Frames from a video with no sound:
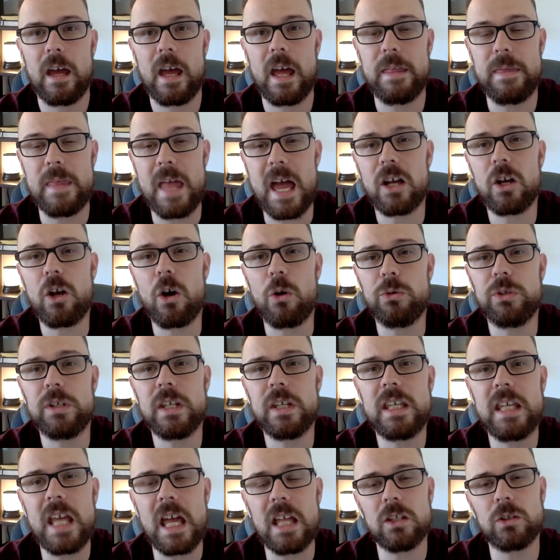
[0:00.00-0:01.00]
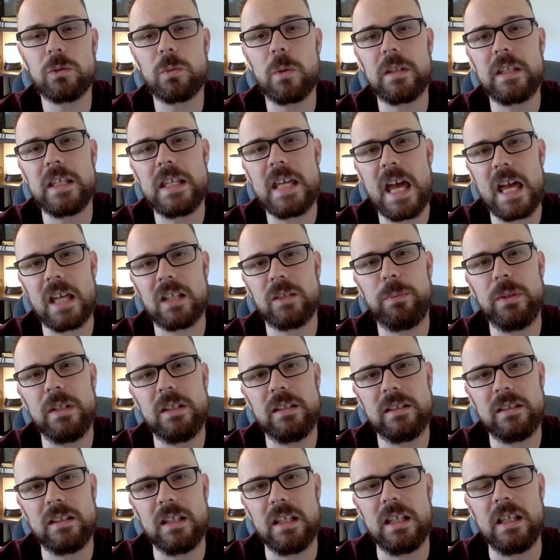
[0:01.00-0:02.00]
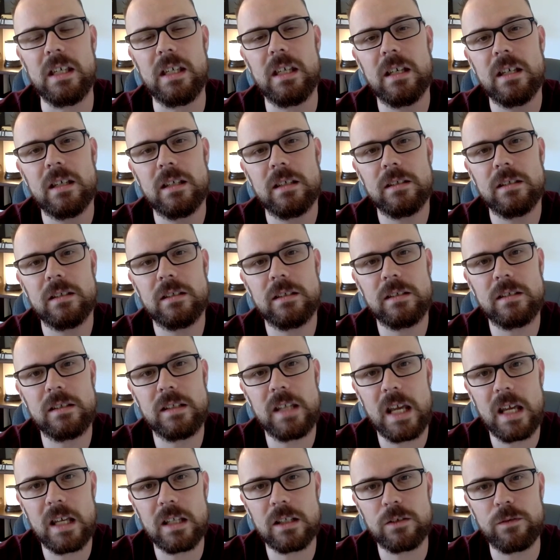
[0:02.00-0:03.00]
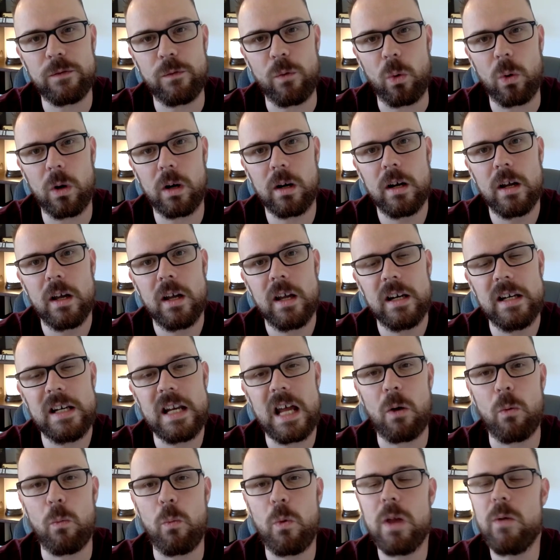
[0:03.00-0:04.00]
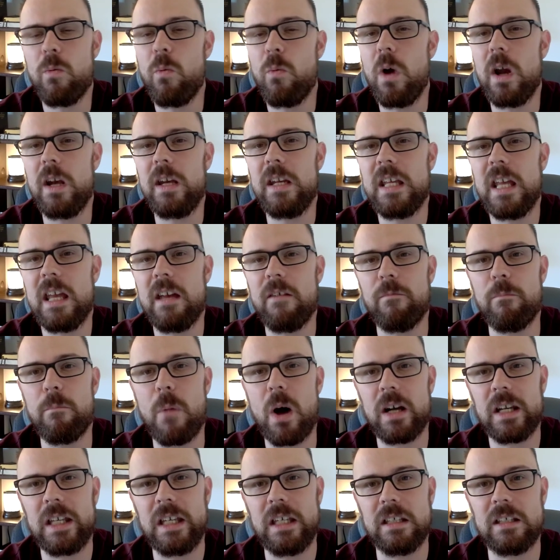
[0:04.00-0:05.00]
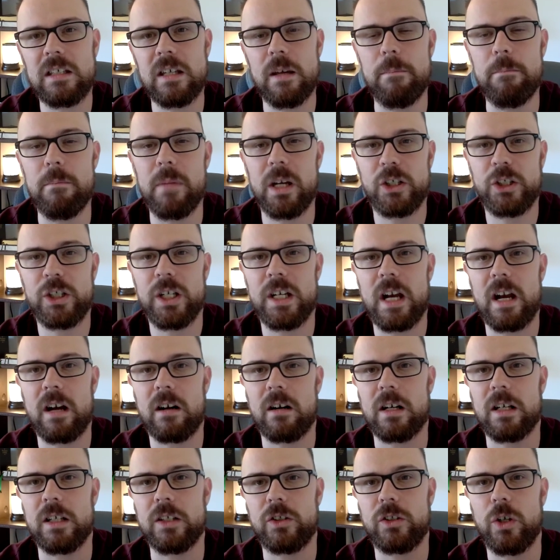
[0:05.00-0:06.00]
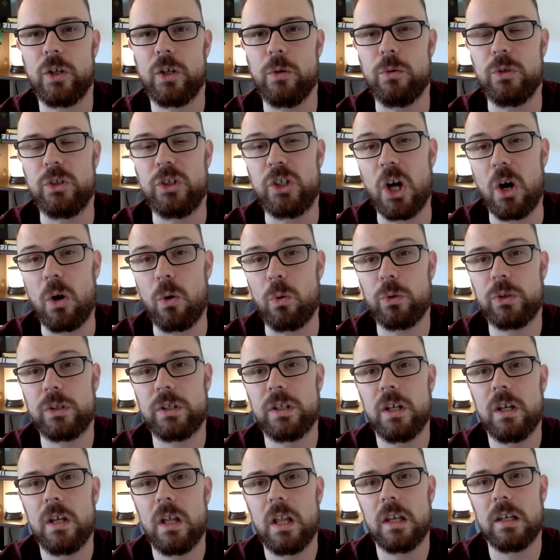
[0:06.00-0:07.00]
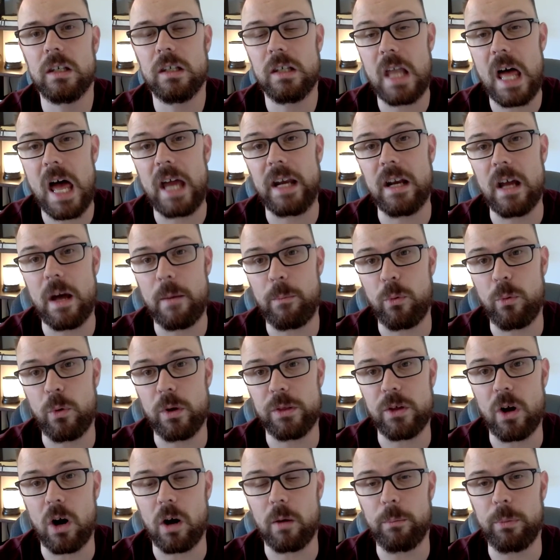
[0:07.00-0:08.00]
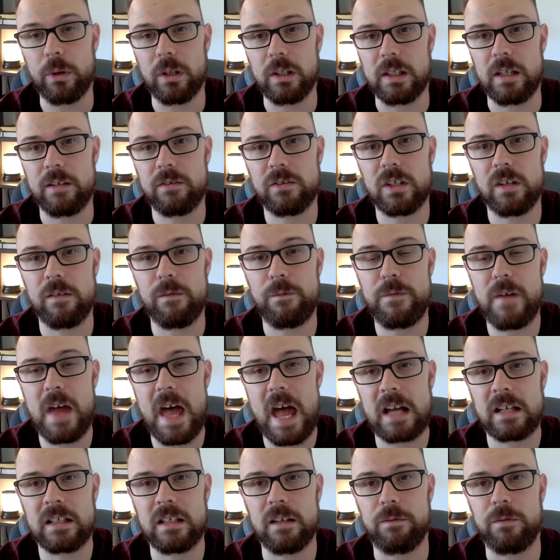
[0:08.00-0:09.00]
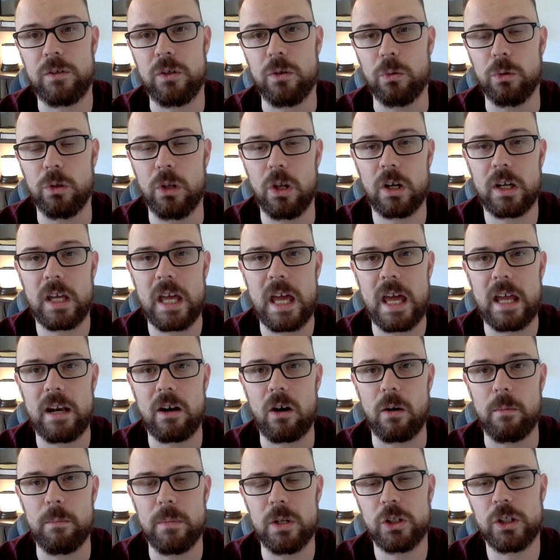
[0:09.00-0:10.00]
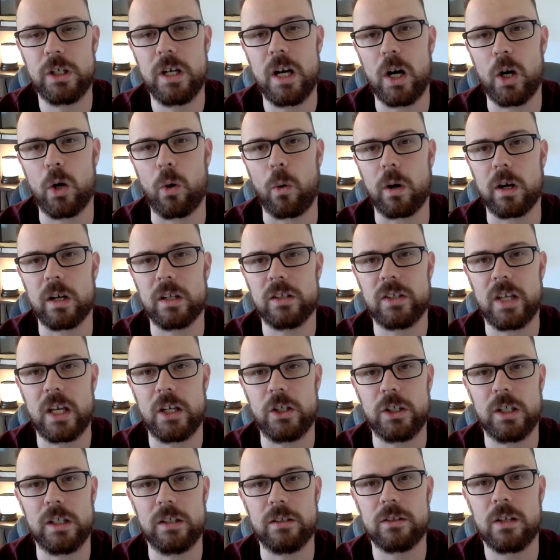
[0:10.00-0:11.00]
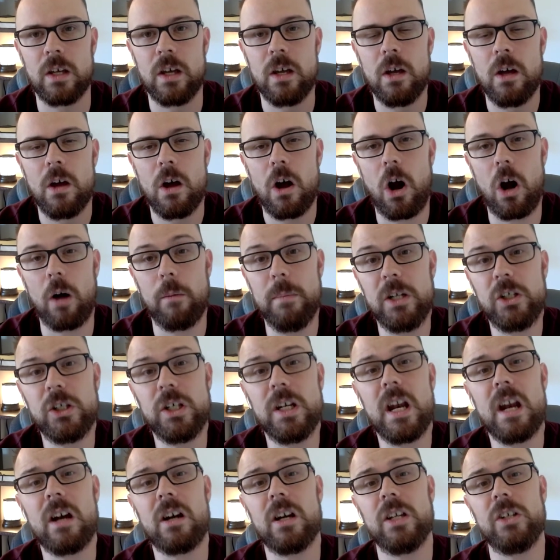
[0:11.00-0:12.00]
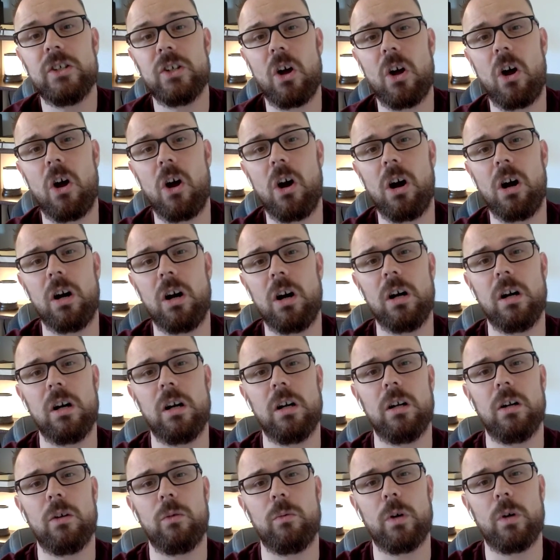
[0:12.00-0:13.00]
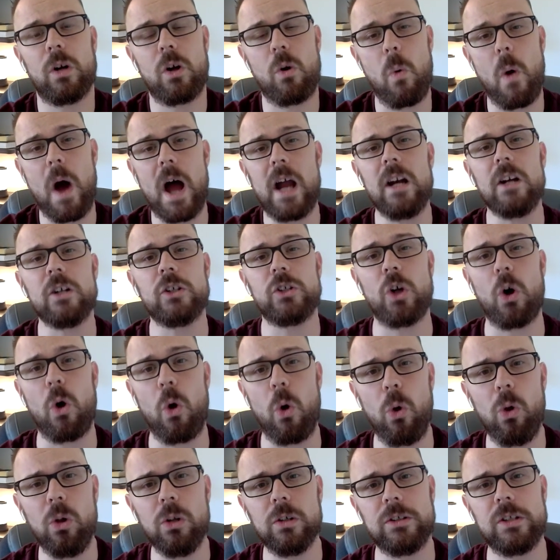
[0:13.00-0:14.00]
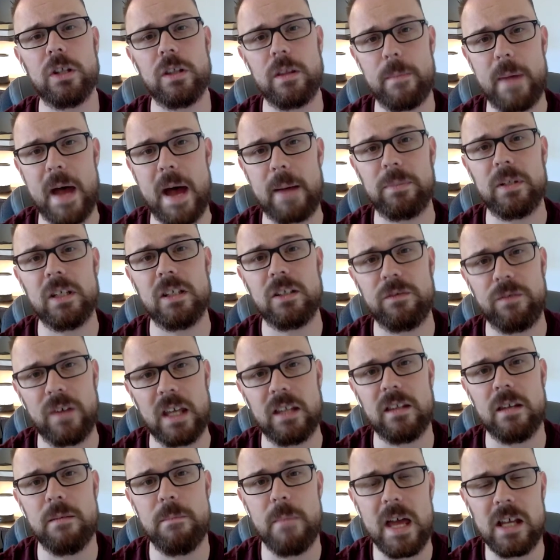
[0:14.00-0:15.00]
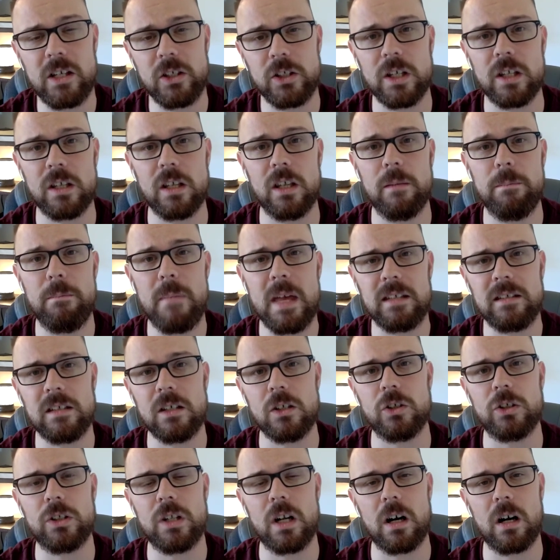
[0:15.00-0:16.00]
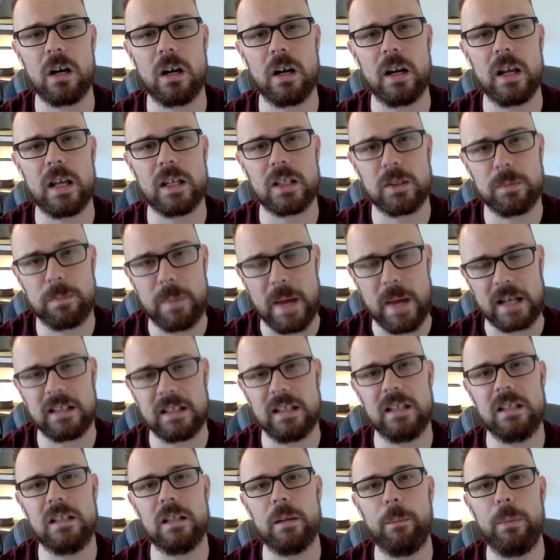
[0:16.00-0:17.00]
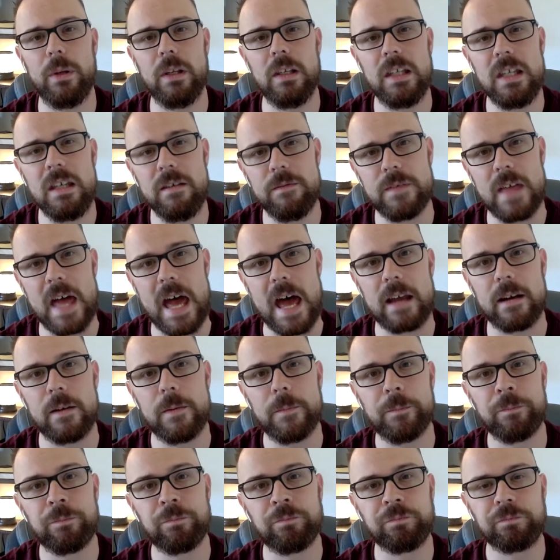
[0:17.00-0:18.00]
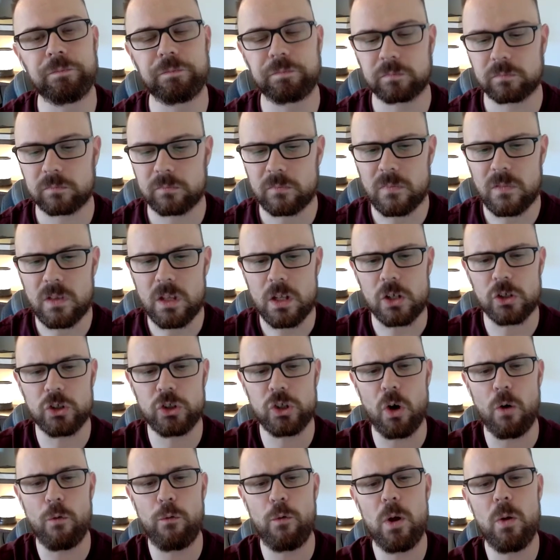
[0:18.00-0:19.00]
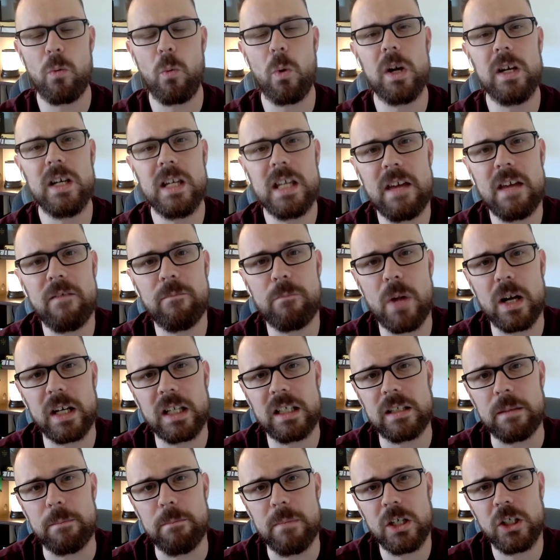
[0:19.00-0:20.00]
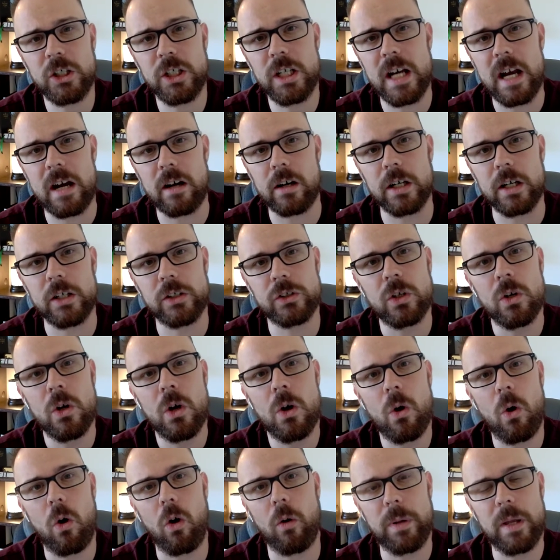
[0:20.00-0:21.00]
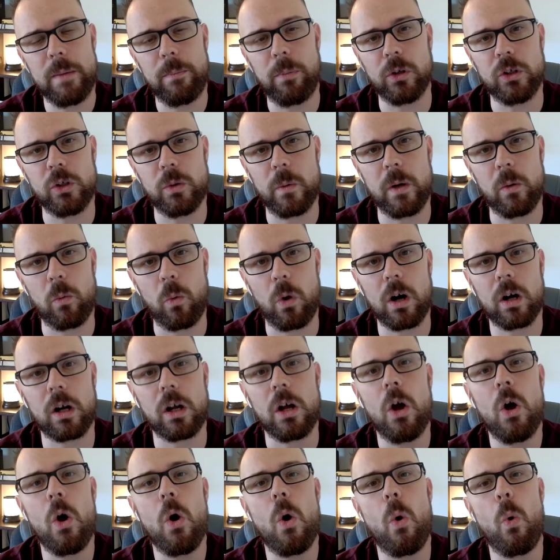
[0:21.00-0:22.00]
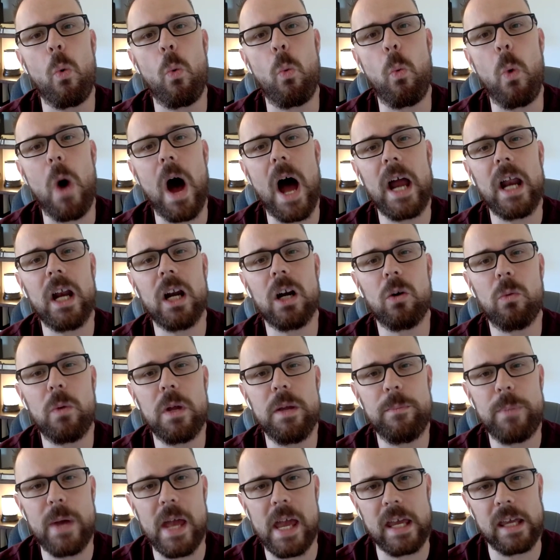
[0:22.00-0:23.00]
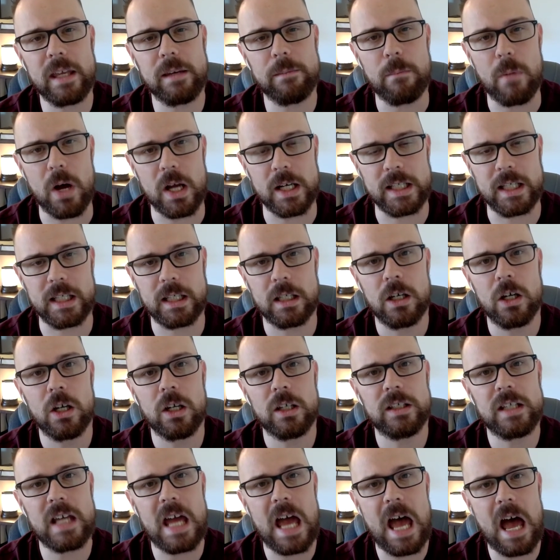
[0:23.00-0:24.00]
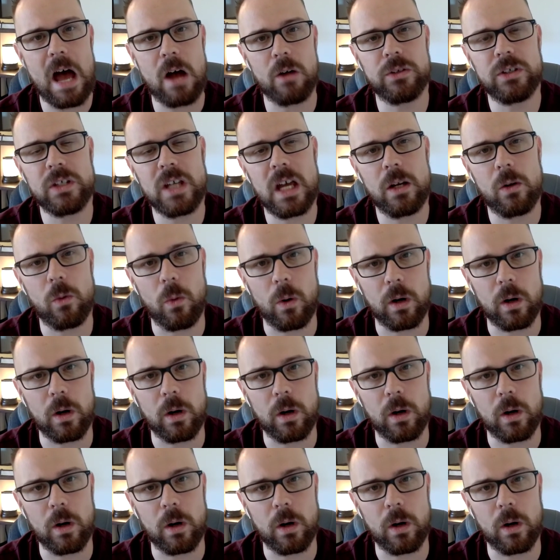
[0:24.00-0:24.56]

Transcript: And that goes against what the SBC stands for. Now, we wouldn't give money to missionaries who don't line up with our beliefs. In fact, if you look at our missionary organizations, our missionaries are required to hold to the Baptist faith and message. They're expected to believe that. So if we wouldn't give money to missionaries or people doing work, why are we paying money to outside